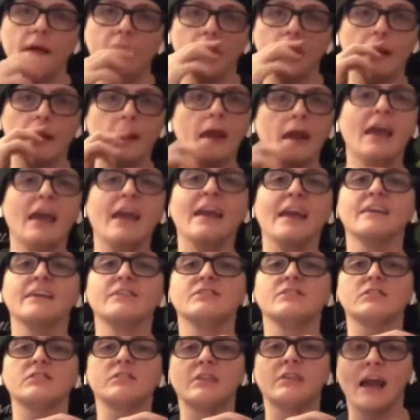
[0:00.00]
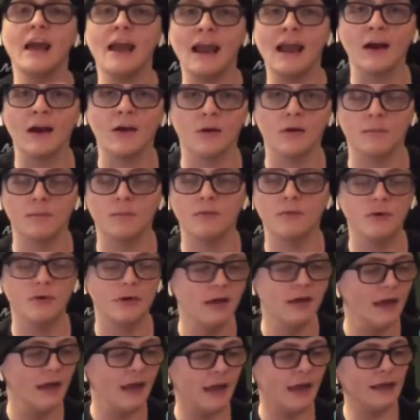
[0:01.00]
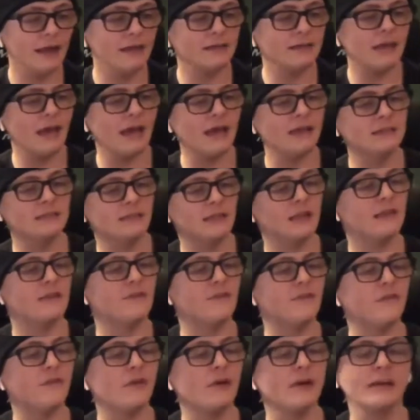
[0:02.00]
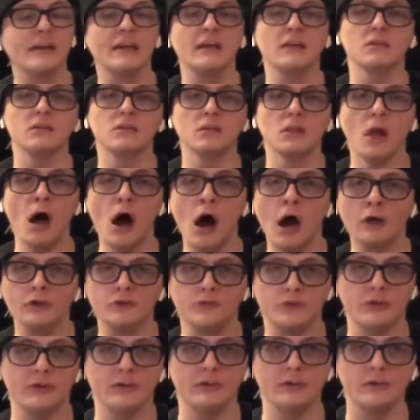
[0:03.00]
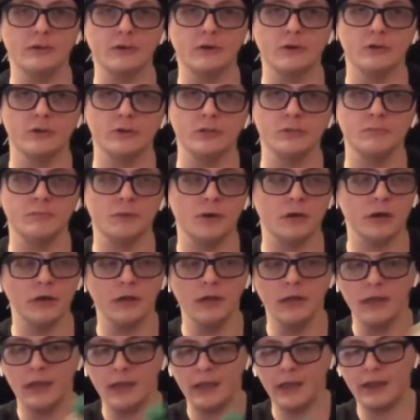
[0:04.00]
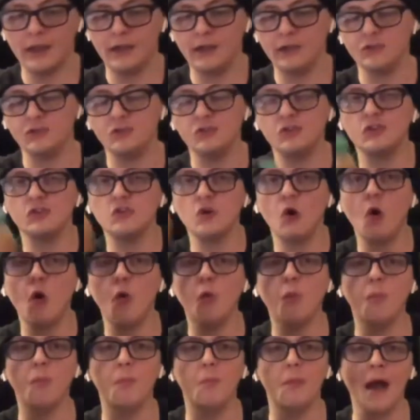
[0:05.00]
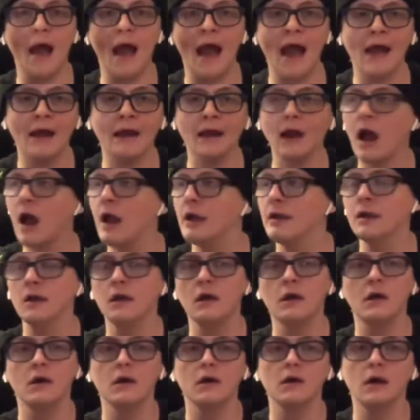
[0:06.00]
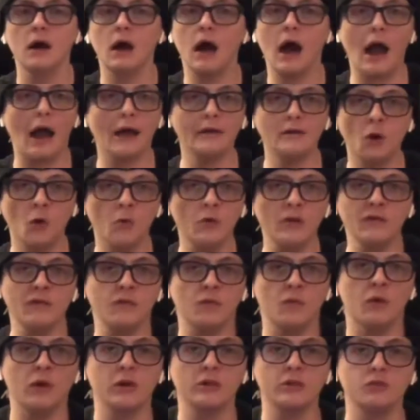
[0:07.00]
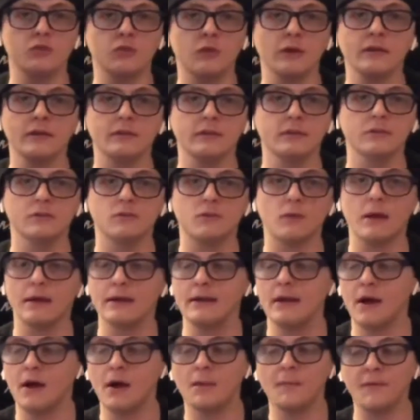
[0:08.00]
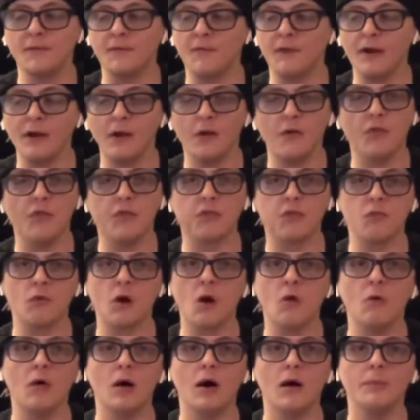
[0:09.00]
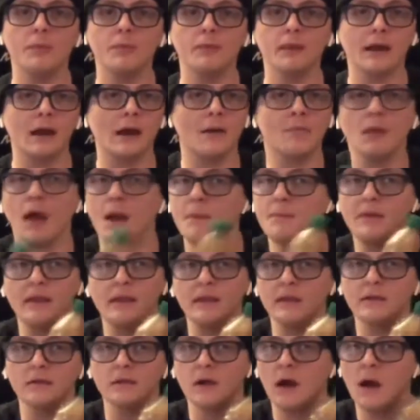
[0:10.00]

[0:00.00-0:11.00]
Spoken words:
vanilla. It is terrible. It tastes like freaking laundry detergent, bruh. It is so bad. I don't even want to drink this right now. I'm afraid I'll throw up. Like, I'm not,